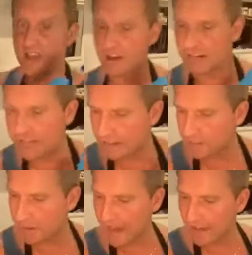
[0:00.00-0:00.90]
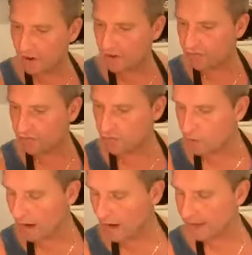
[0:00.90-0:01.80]
that I needed the pear that I threw
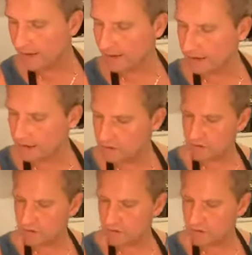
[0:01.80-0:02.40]
away. Let's